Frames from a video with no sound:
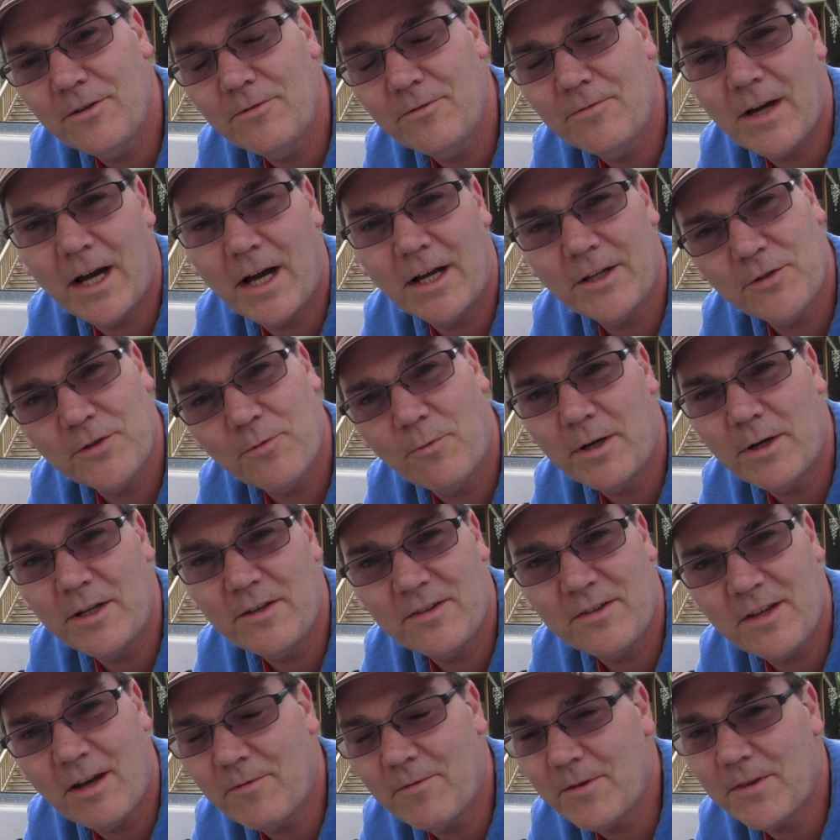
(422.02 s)
you've got
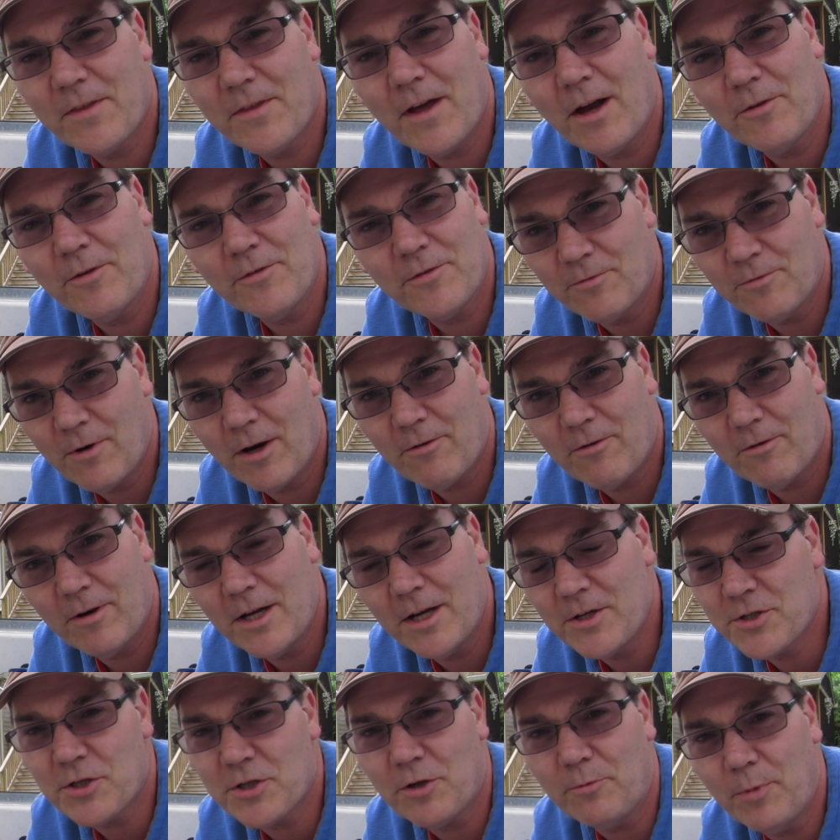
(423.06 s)
27,000
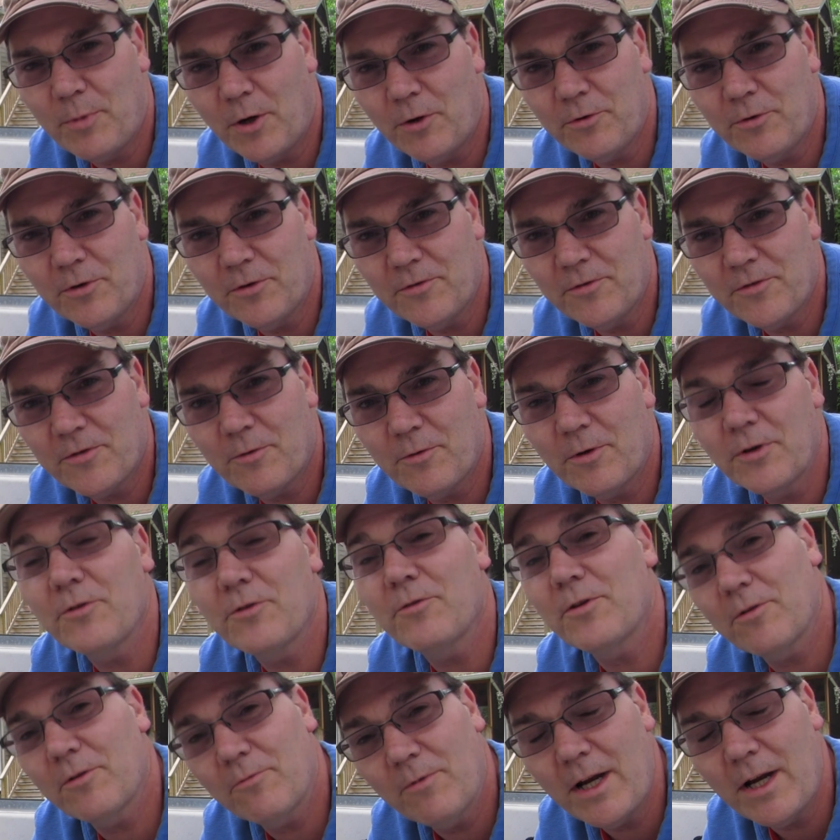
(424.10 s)
recreational boaters who are
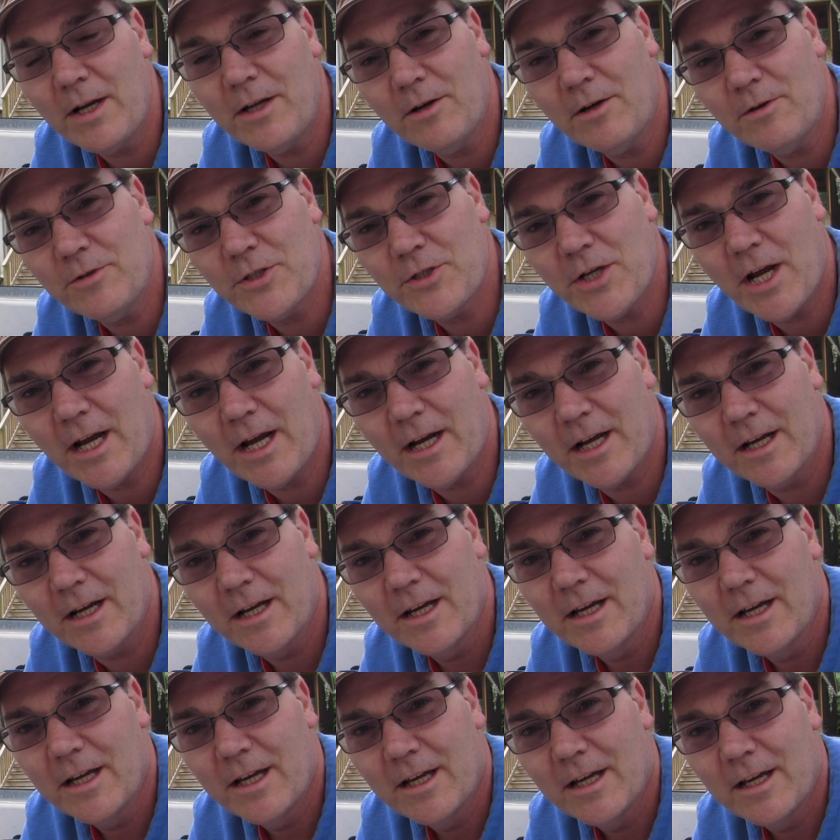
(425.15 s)
doing a radio check
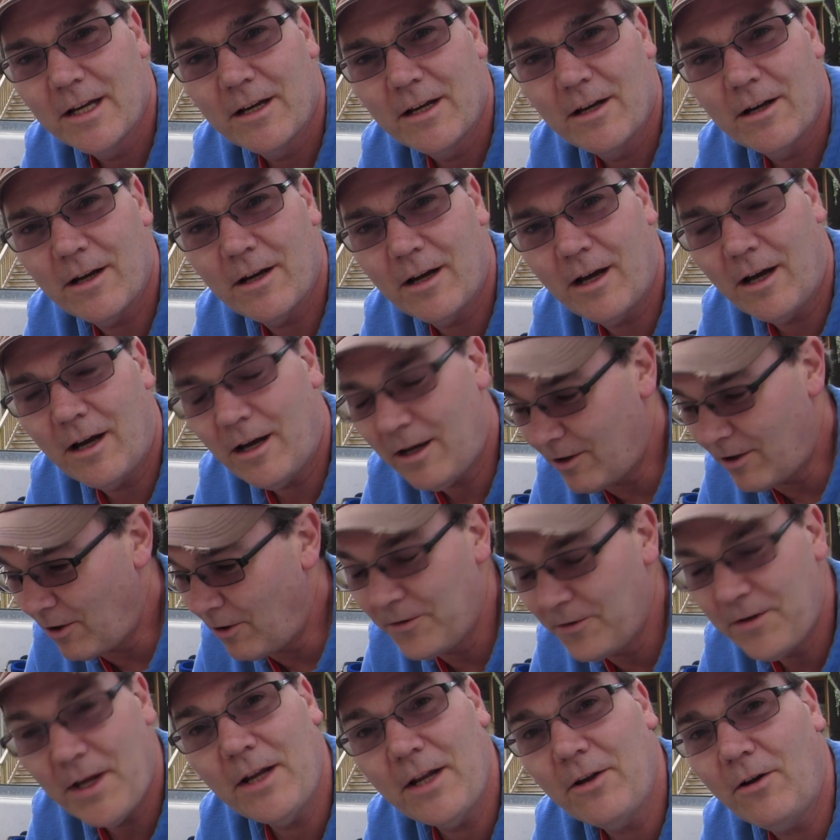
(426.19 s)
uh,
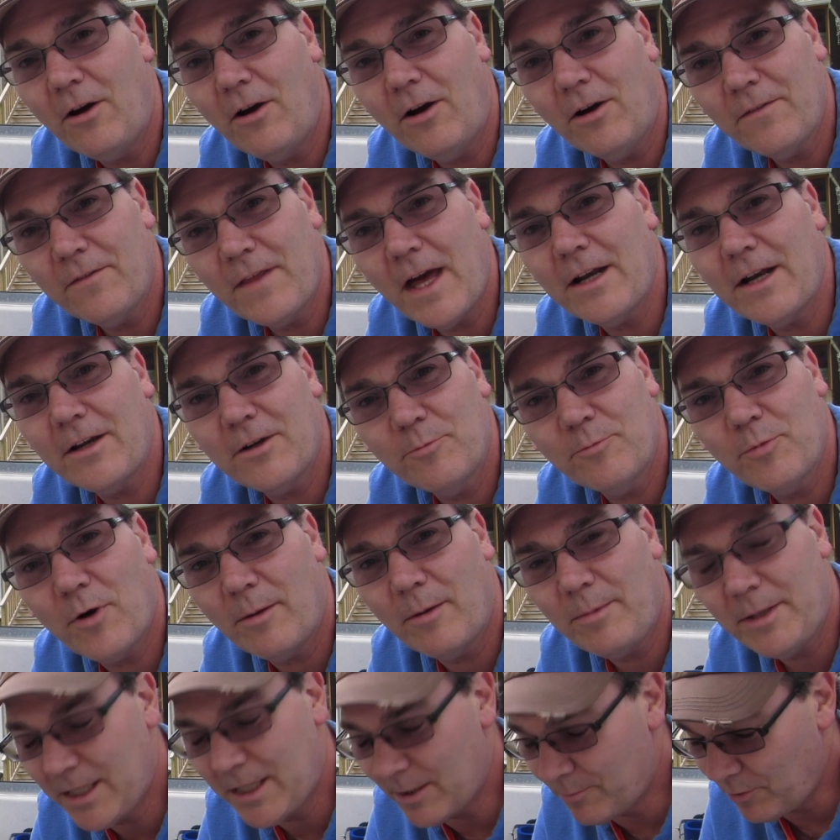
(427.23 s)
all day long, that could
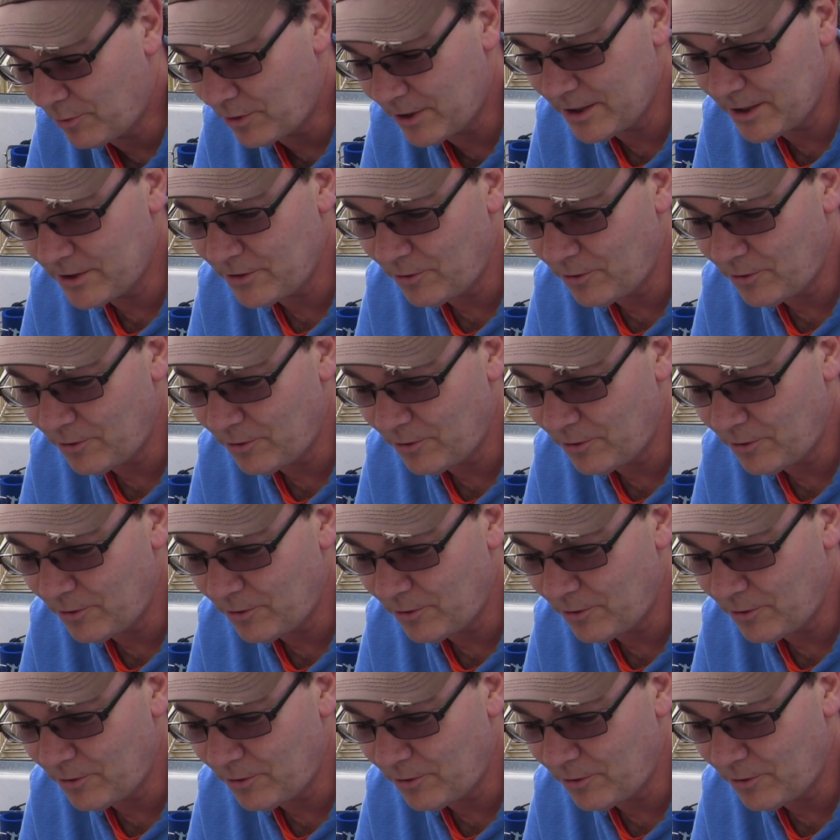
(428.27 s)
probably get pretty